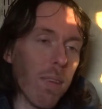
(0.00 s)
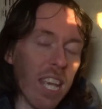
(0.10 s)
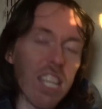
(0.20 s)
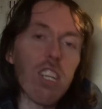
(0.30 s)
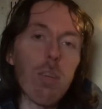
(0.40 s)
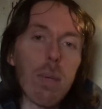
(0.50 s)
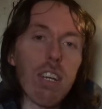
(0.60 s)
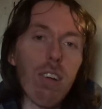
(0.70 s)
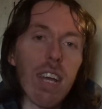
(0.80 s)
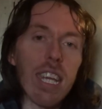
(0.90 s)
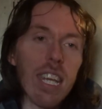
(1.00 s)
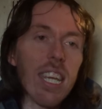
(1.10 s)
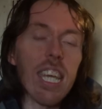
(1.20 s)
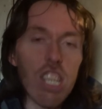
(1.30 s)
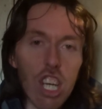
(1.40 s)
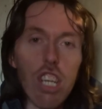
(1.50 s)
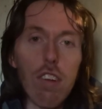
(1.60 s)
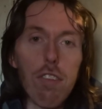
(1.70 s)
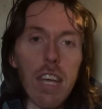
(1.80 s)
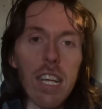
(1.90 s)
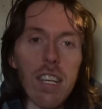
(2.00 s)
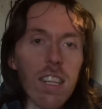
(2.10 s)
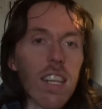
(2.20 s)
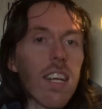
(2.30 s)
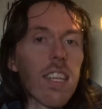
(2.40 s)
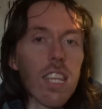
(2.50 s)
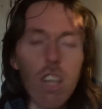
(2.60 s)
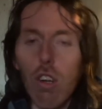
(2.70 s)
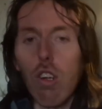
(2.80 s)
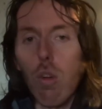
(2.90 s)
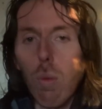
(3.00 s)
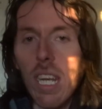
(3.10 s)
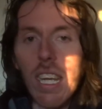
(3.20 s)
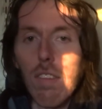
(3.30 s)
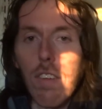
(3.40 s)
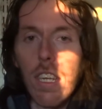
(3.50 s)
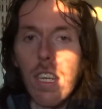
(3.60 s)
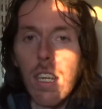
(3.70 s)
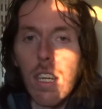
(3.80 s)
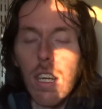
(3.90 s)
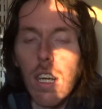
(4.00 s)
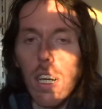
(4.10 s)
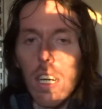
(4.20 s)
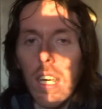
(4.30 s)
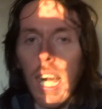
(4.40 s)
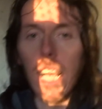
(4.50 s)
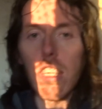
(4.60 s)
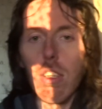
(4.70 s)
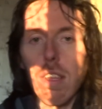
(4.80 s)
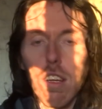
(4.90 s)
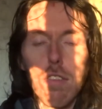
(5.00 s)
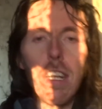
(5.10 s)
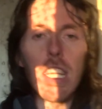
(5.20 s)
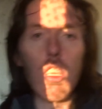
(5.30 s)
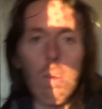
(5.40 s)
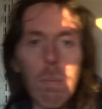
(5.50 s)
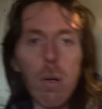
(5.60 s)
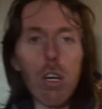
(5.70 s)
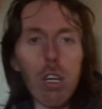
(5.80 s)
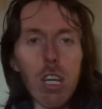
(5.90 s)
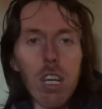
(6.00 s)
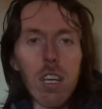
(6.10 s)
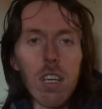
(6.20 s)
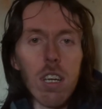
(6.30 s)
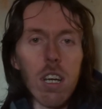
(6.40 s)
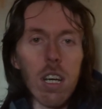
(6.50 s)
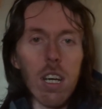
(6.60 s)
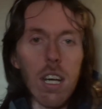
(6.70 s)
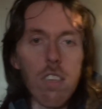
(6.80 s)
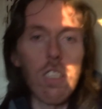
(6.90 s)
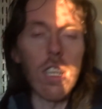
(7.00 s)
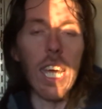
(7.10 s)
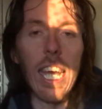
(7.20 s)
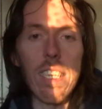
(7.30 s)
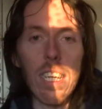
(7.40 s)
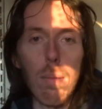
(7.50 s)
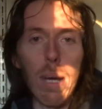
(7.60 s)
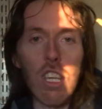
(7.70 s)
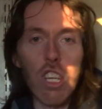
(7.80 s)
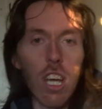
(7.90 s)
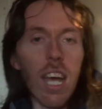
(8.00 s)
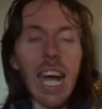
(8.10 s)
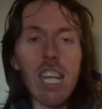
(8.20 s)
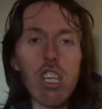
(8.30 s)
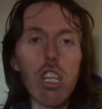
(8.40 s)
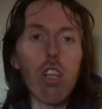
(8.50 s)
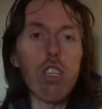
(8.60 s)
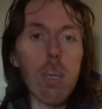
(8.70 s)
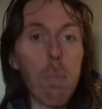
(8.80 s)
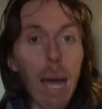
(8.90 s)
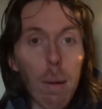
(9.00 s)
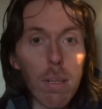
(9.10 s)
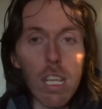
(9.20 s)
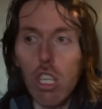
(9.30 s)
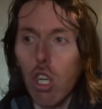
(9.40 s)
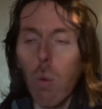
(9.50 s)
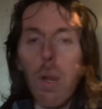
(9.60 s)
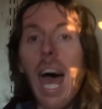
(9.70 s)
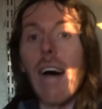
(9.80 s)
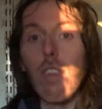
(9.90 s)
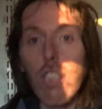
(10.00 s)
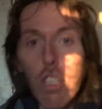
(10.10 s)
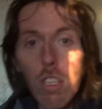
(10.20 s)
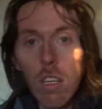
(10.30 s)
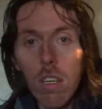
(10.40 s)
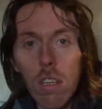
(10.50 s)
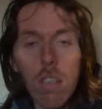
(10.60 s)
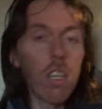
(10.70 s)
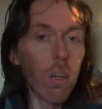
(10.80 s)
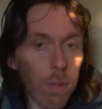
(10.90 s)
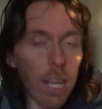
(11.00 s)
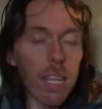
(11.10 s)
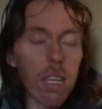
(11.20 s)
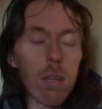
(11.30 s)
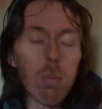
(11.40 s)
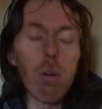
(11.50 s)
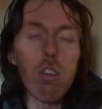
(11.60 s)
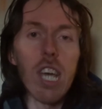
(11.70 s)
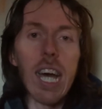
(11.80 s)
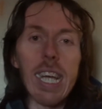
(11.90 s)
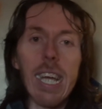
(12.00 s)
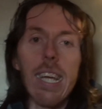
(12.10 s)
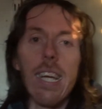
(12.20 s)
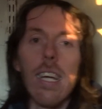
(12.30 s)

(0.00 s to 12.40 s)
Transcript: it's going to be great. He's going to fail. They're not going to win anything. Arsenal, they've got Freddie Ljungberg as the caretaker manager. Ancelotti apparently is going to Everton. You know, they're the number one target.